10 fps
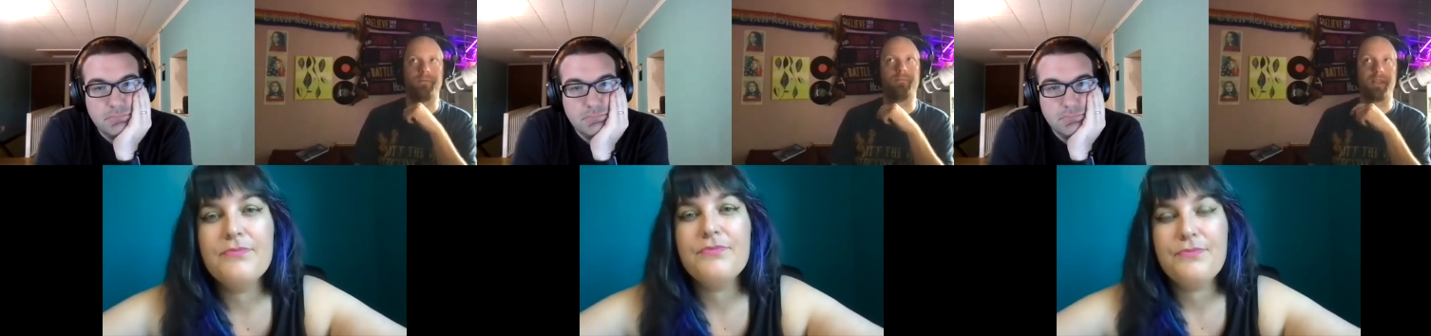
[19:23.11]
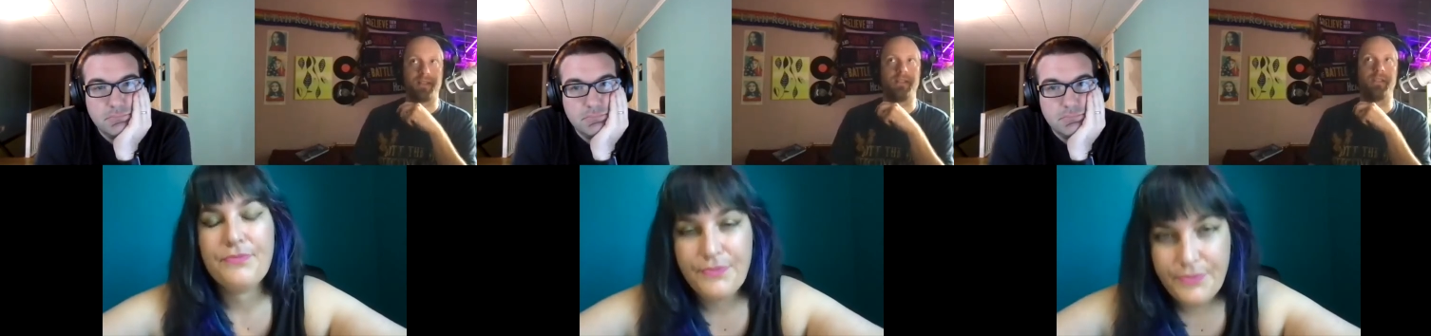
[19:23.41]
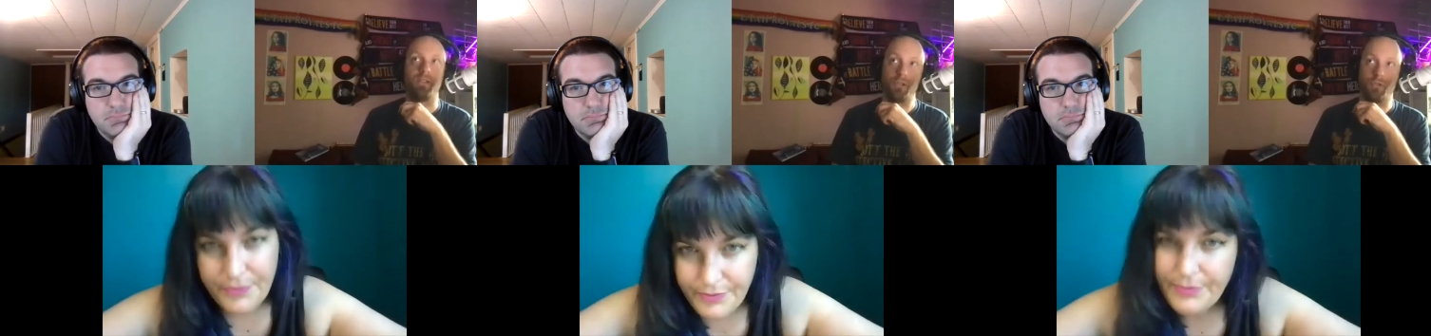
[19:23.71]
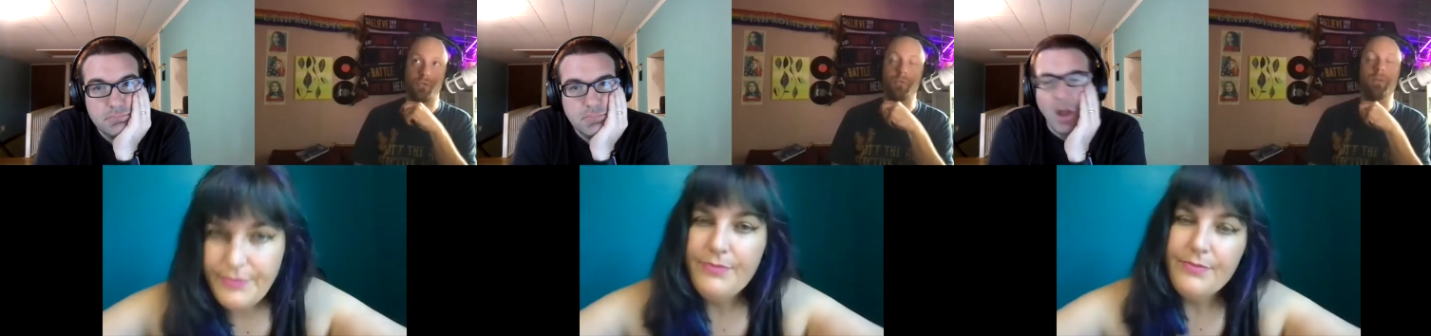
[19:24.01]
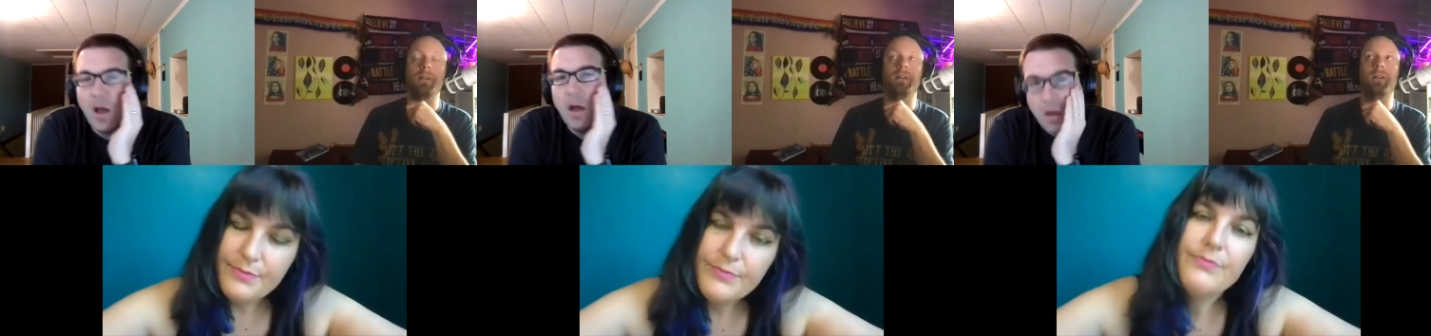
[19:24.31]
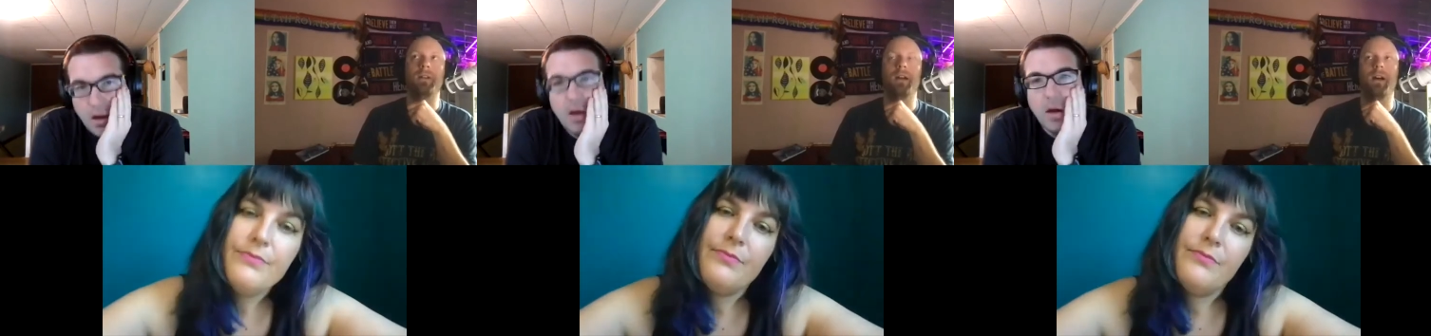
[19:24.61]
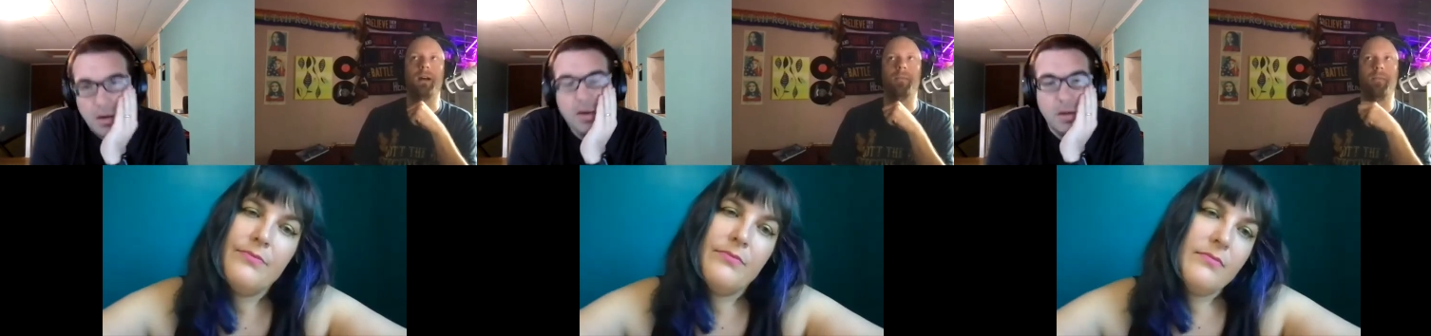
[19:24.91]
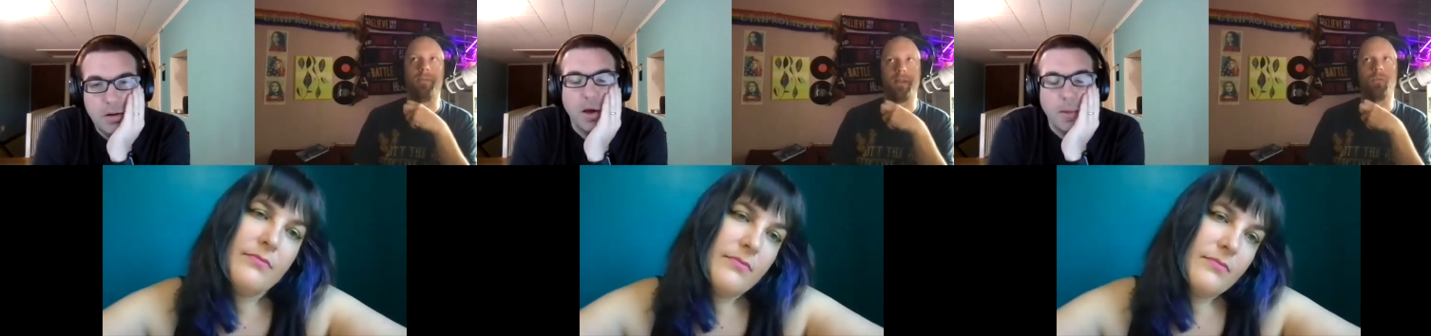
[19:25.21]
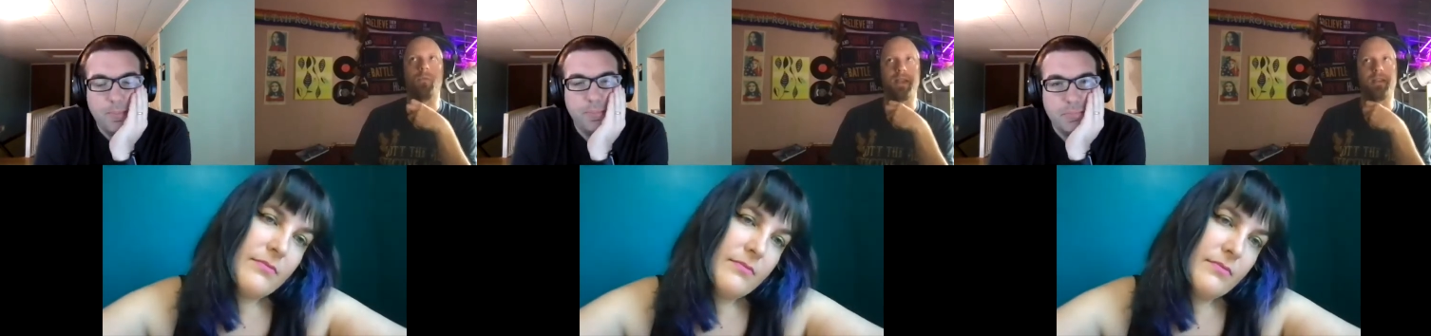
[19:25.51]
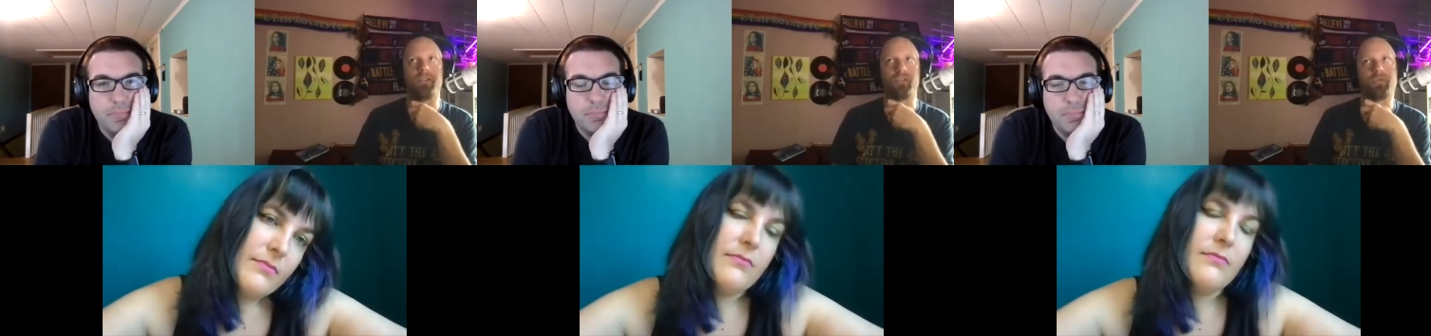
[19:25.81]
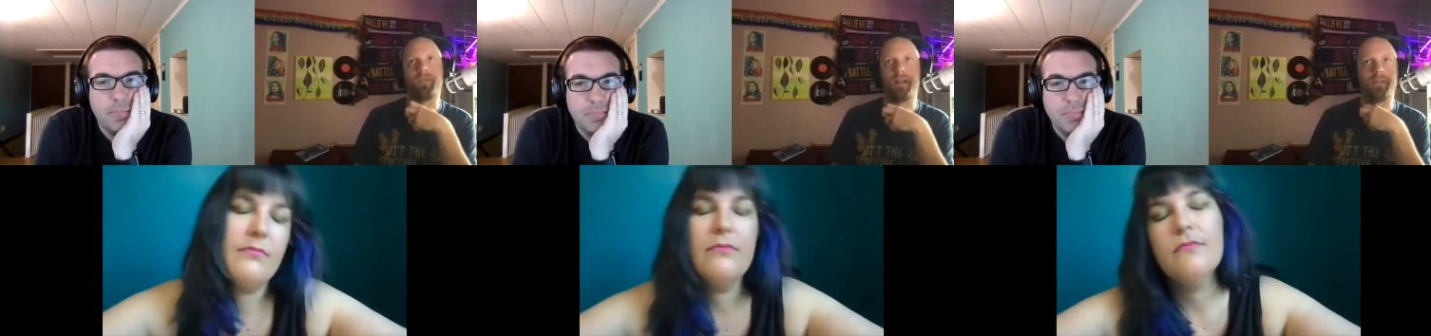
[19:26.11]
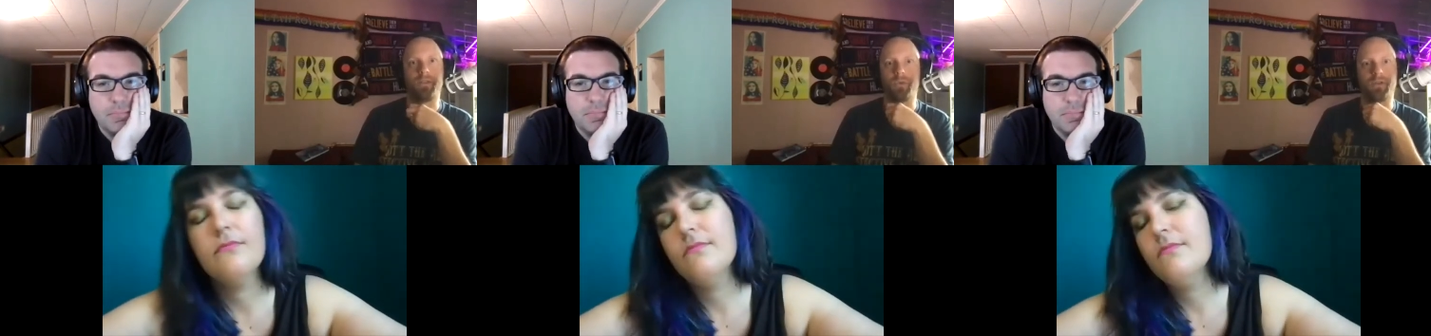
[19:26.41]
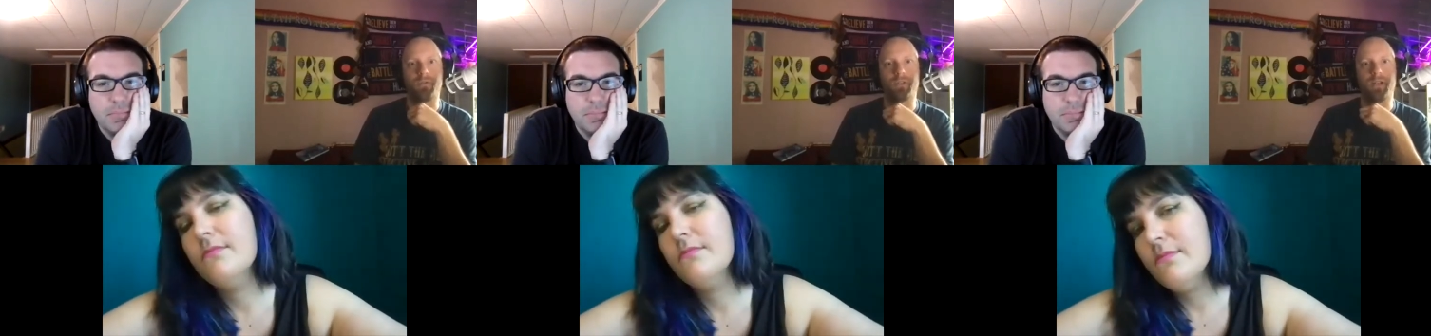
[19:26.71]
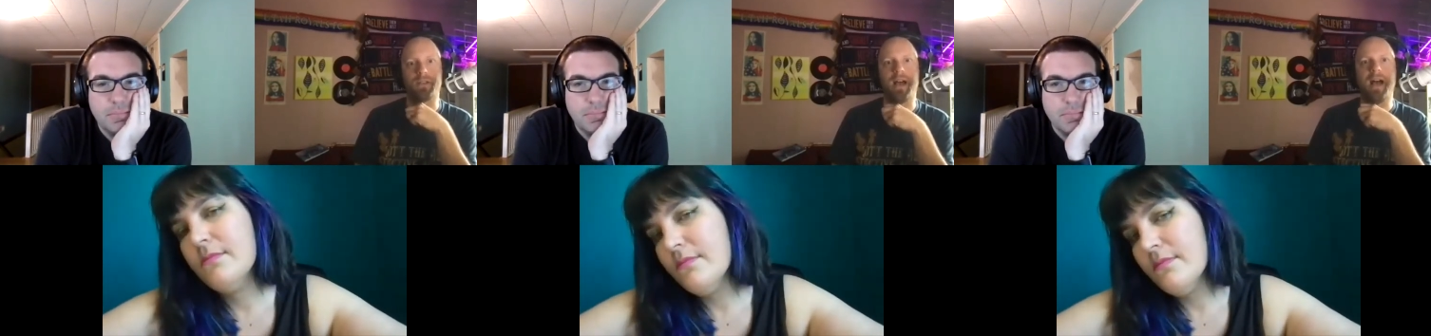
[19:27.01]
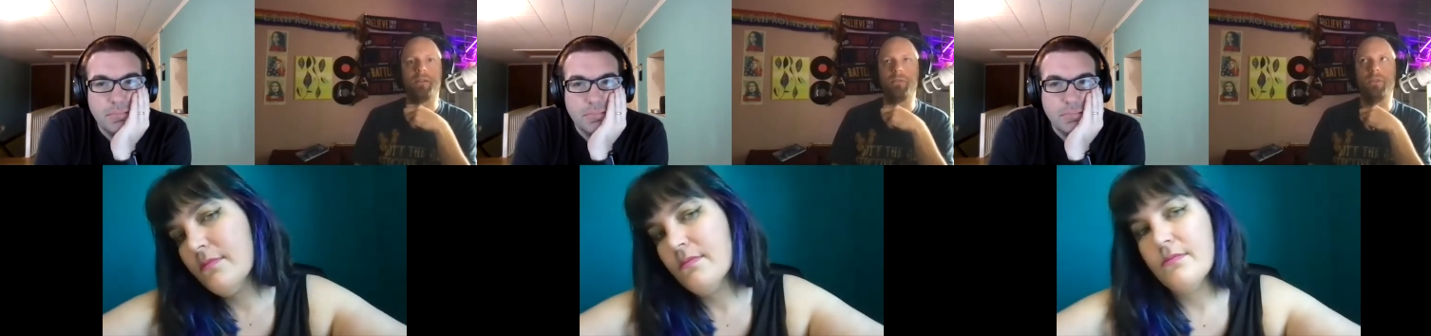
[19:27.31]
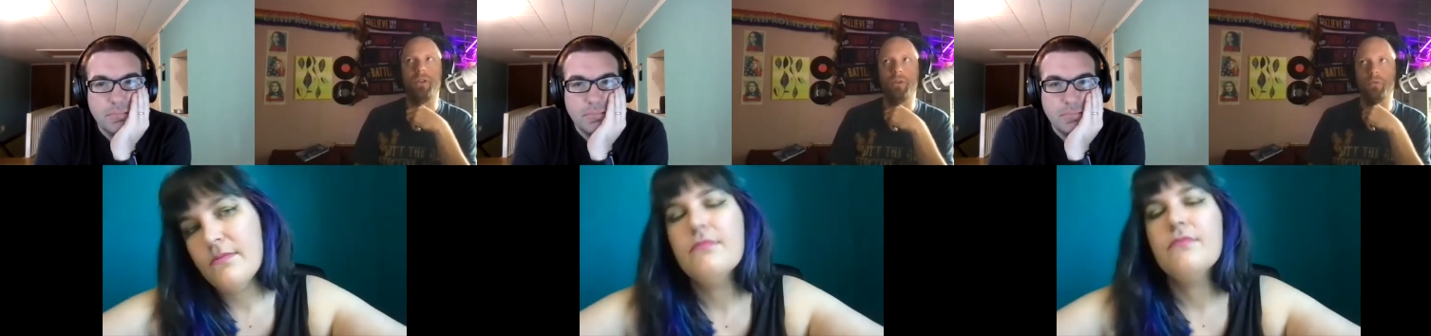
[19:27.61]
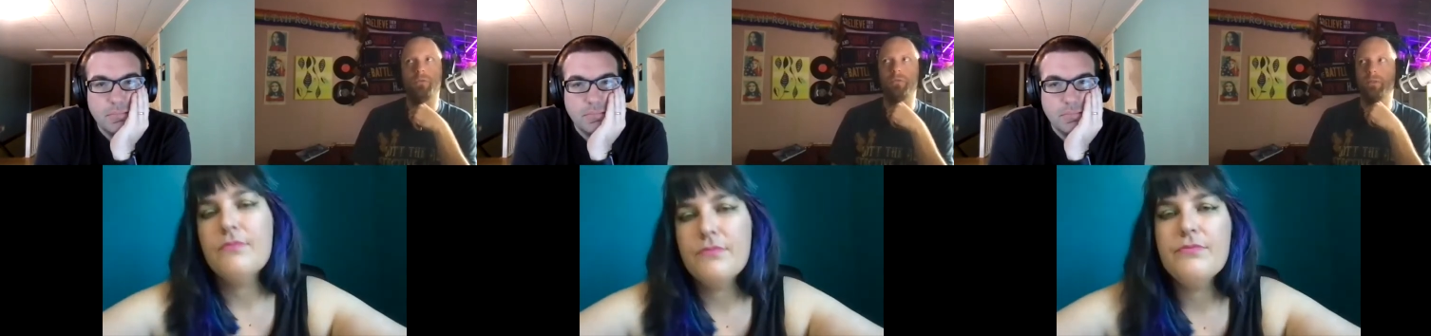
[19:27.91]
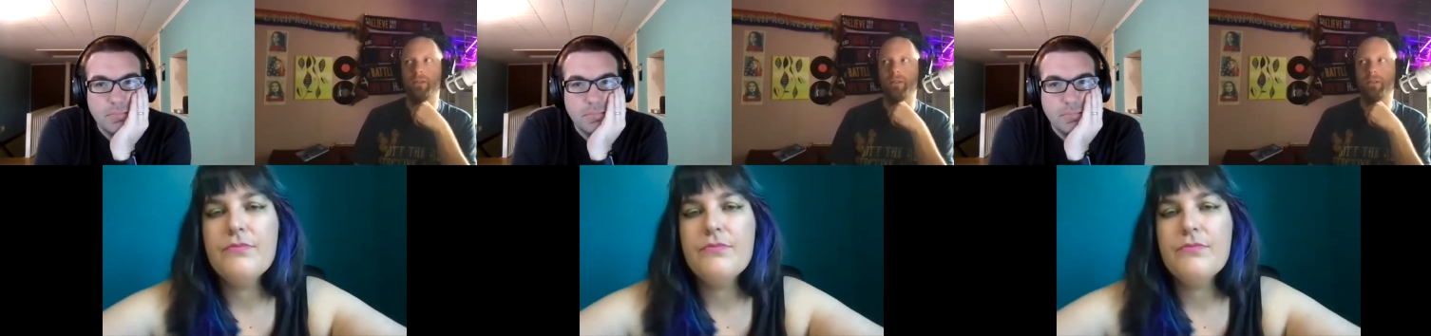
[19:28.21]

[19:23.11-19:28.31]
Speaker 1: places do um, they will make it just without the oyster sauce I don't know